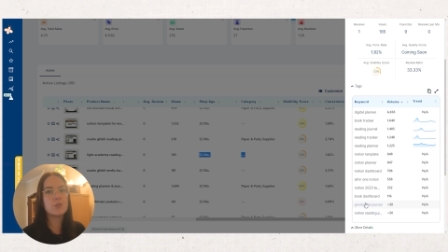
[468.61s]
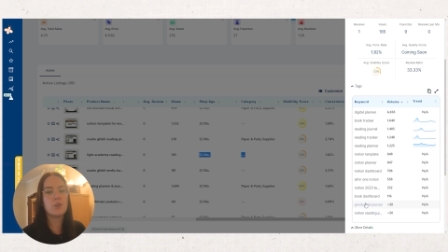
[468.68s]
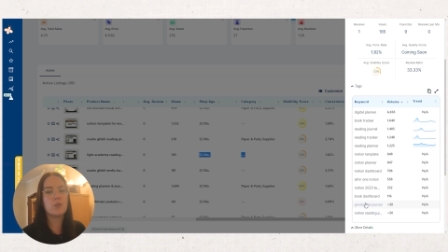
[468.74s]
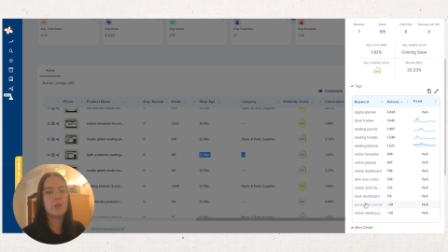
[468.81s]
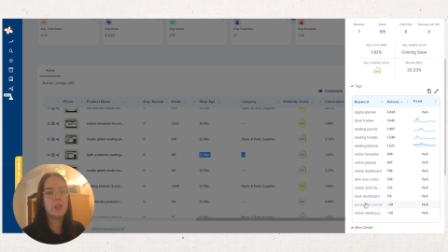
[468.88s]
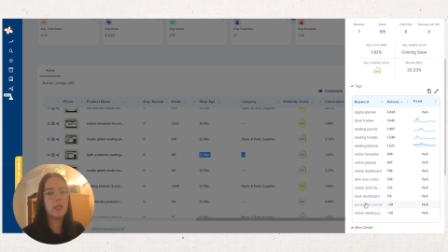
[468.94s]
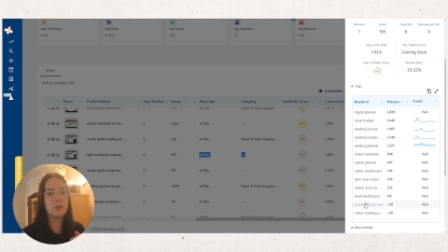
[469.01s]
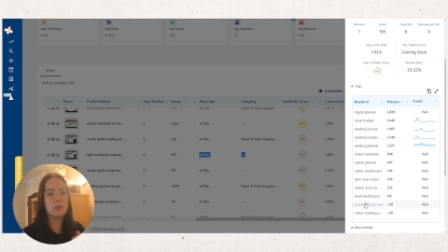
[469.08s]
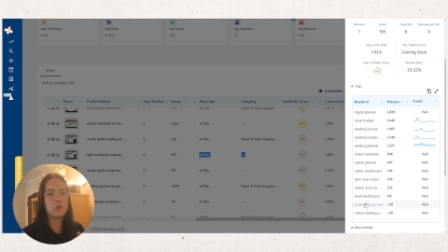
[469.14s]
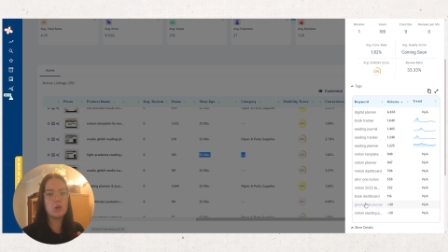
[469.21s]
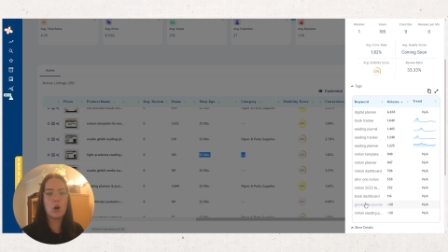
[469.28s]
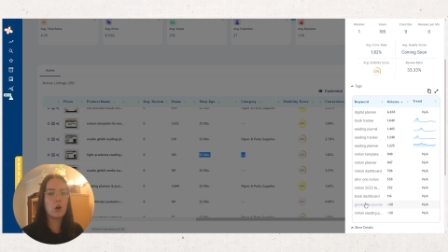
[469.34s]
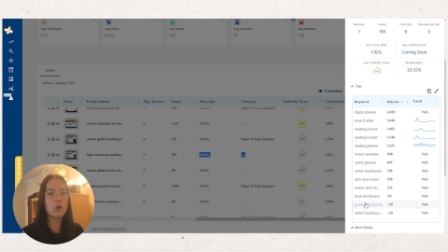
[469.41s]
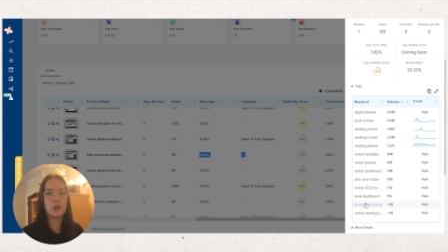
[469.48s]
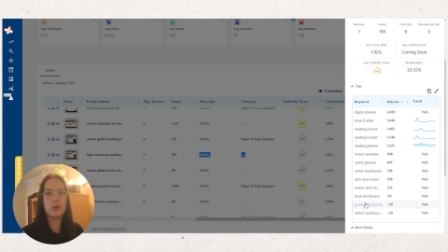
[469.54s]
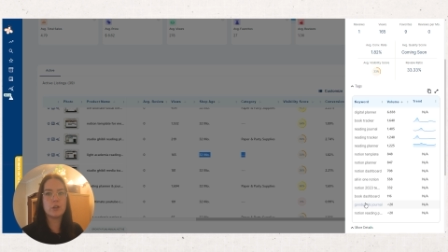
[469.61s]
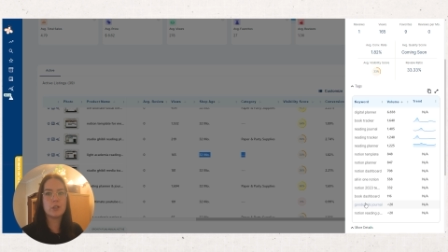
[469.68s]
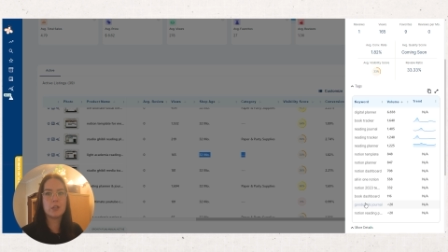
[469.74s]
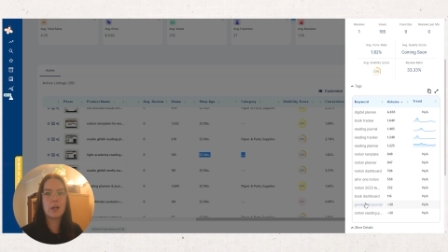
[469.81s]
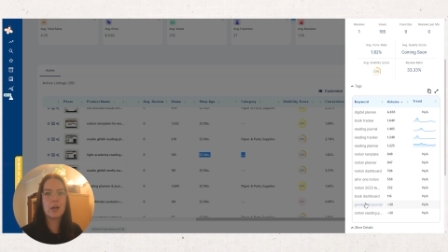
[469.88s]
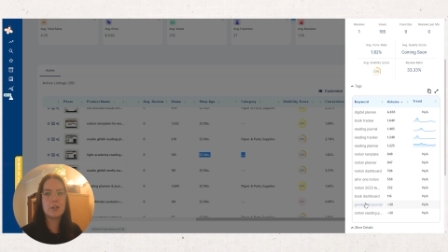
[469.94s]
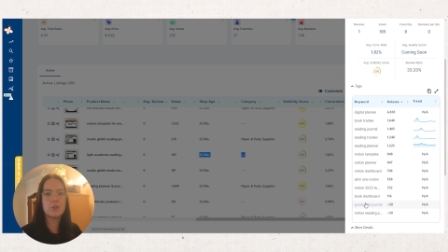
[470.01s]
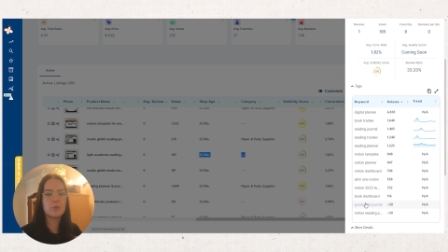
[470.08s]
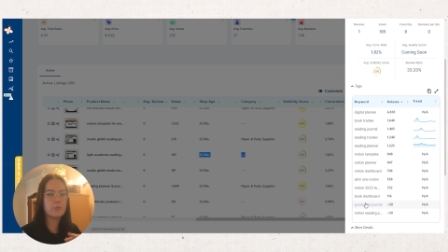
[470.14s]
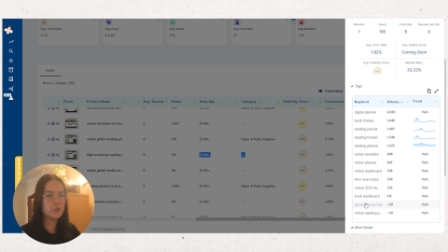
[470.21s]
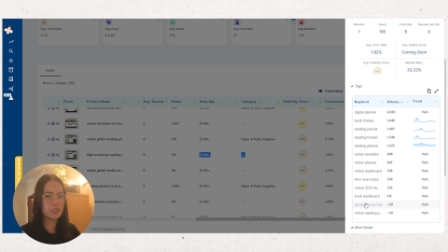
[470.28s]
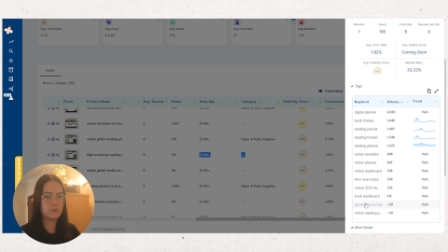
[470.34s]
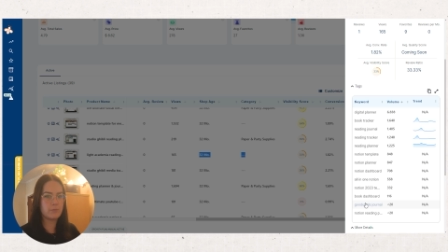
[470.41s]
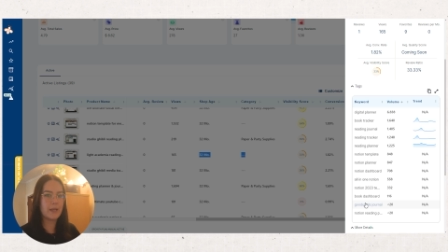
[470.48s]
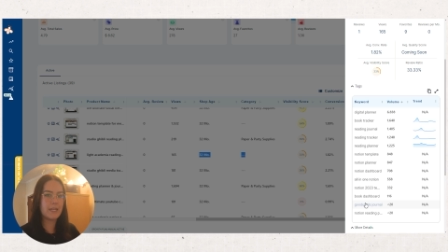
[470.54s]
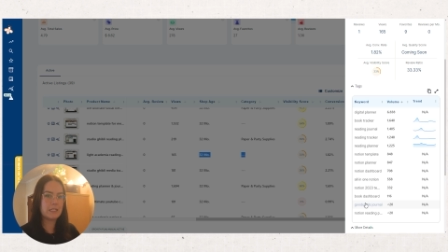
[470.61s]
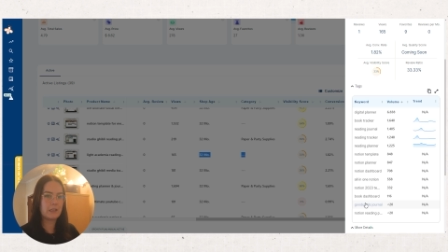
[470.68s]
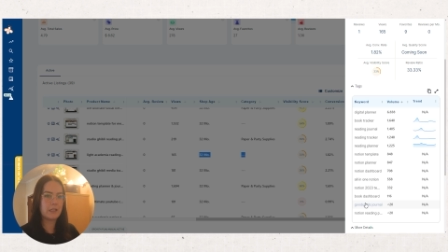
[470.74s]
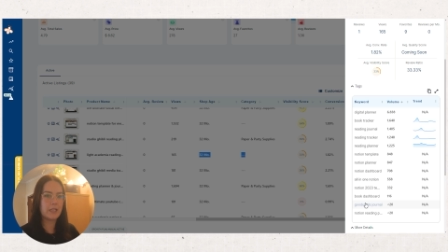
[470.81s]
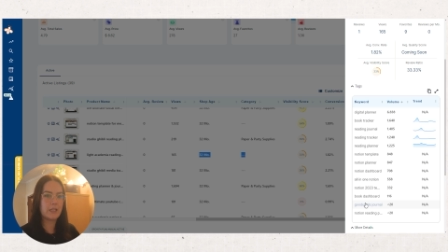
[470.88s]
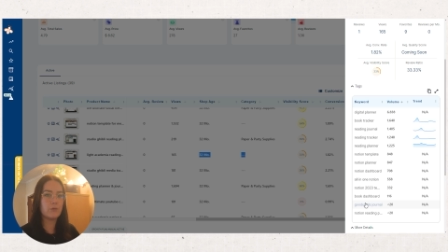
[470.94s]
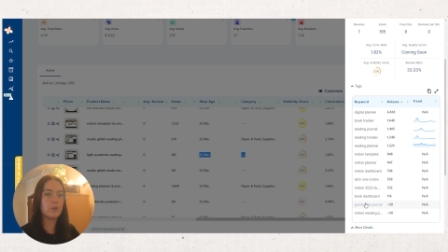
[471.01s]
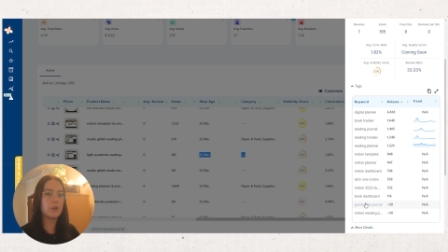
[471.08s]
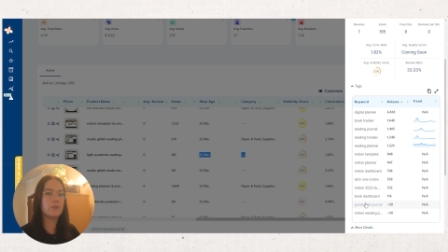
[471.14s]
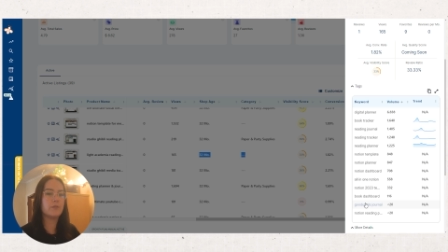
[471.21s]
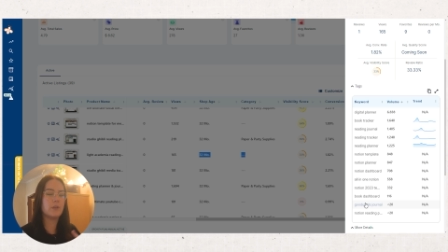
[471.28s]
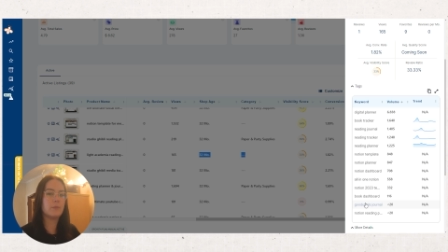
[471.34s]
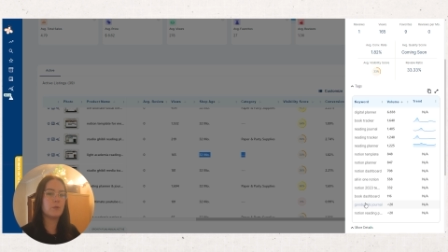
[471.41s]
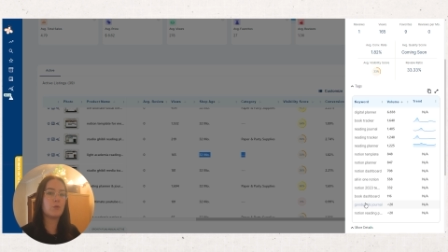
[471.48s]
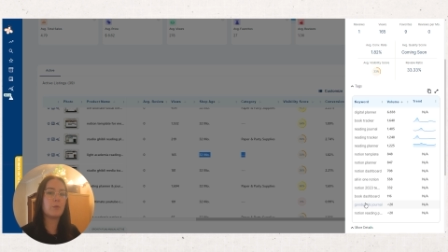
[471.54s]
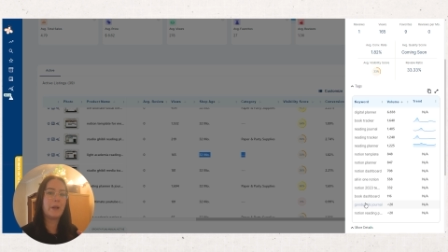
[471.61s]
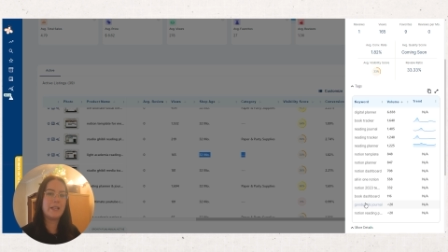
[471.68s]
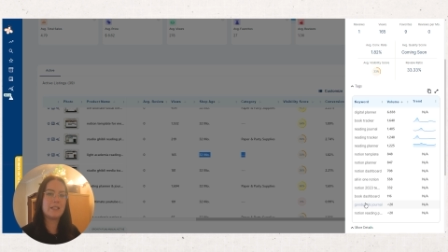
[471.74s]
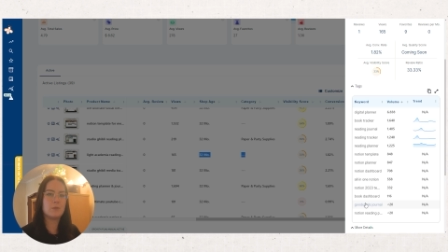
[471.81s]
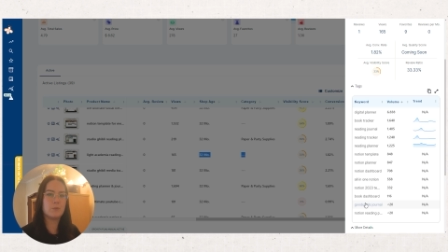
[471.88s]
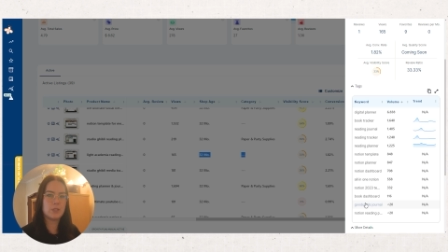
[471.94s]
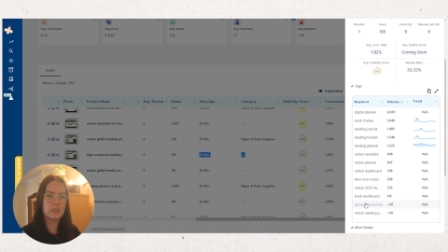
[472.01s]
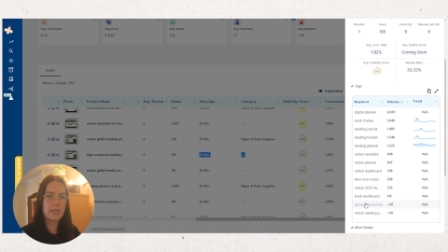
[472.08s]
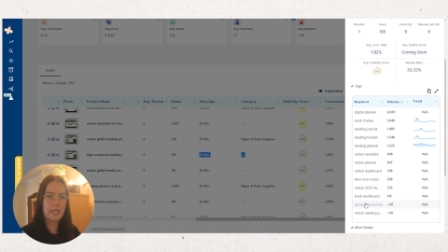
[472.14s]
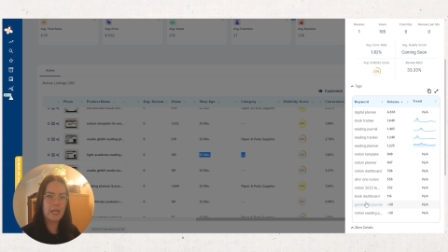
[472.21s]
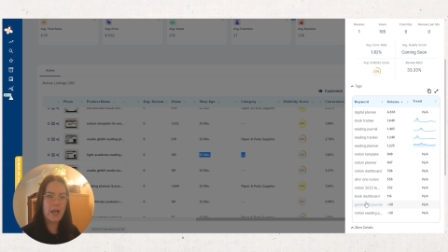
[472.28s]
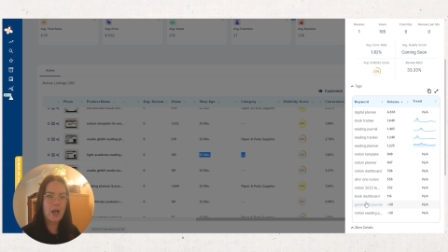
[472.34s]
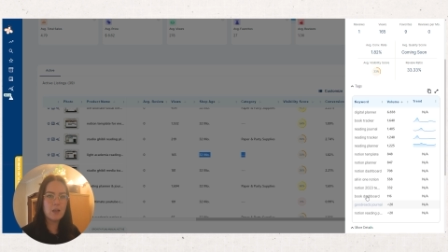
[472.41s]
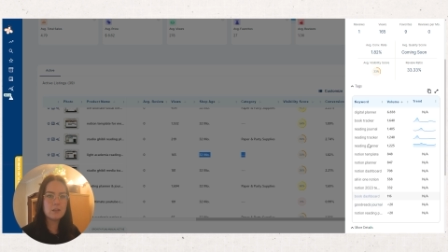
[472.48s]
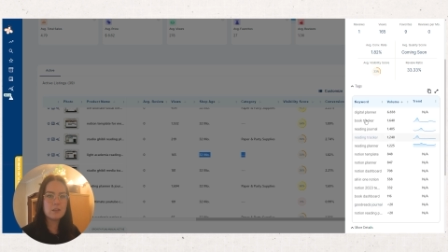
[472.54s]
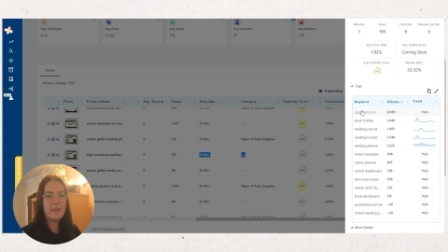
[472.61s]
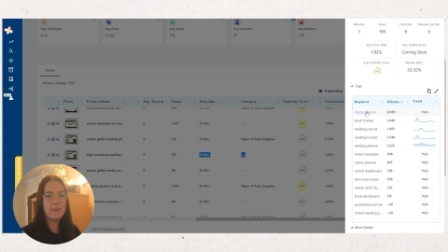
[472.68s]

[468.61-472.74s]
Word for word: so they're not good and I should just basically get rid of them and replace them with something else.